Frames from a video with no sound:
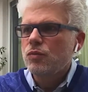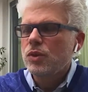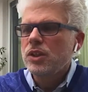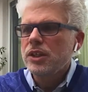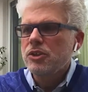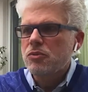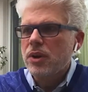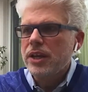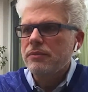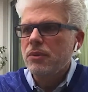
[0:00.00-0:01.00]
really
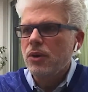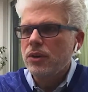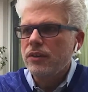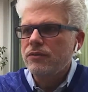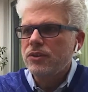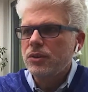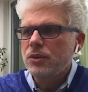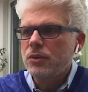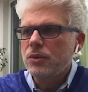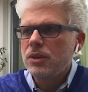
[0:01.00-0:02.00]
great motive
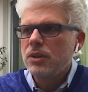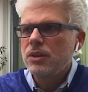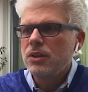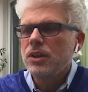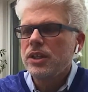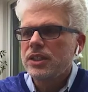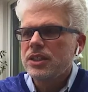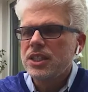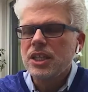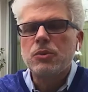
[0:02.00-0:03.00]
to look
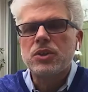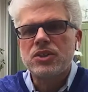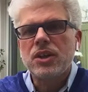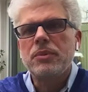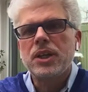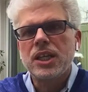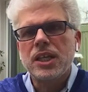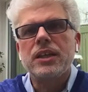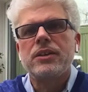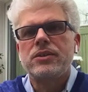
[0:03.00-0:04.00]
and see where somebody
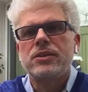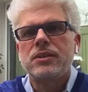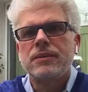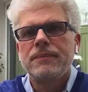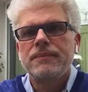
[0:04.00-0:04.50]
is